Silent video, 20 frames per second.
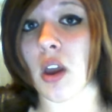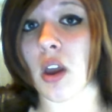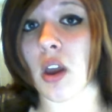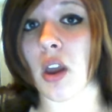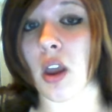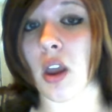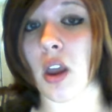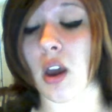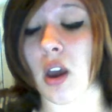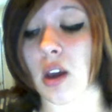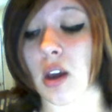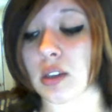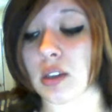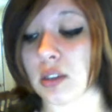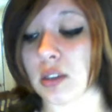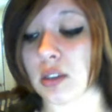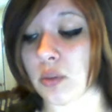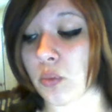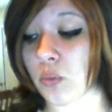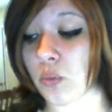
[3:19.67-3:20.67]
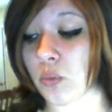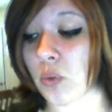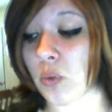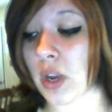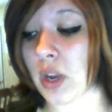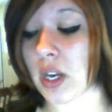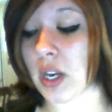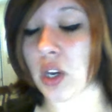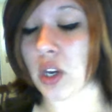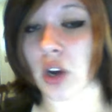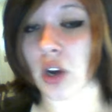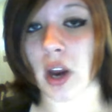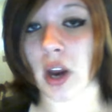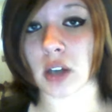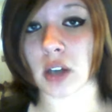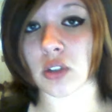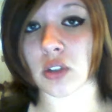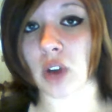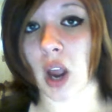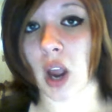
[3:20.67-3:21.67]
And when your hair
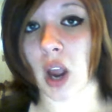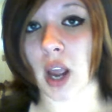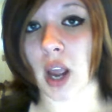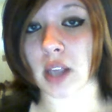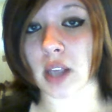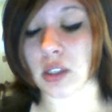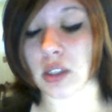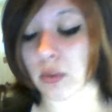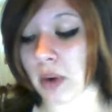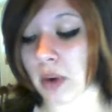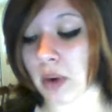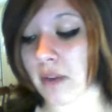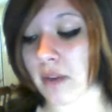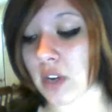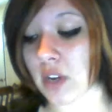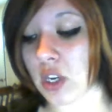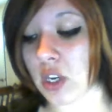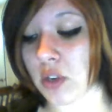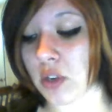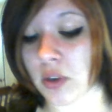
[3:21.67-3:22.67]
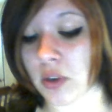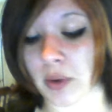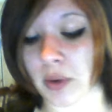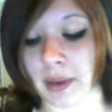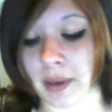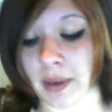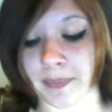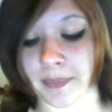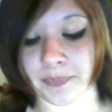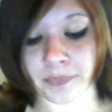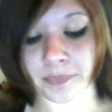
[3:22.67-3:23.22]
dries or whatever you do to it,